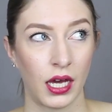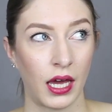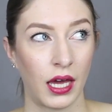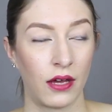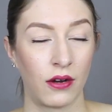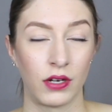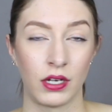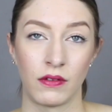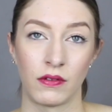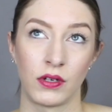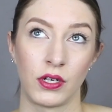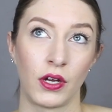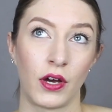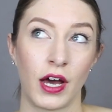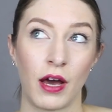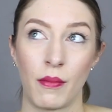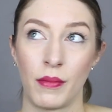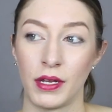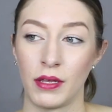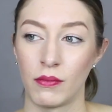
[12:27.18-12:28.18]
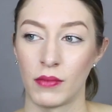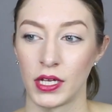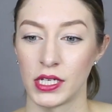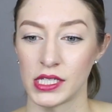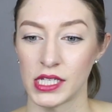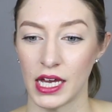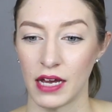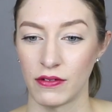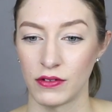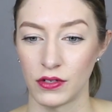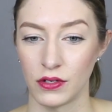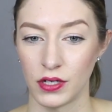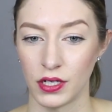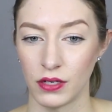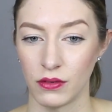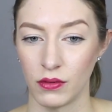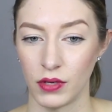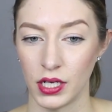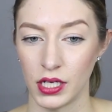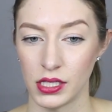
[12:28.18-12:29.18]
I don't even know how many months after
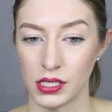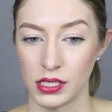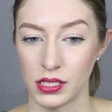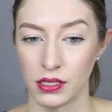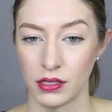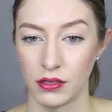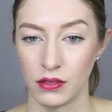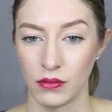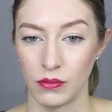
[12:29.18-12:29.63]
it was.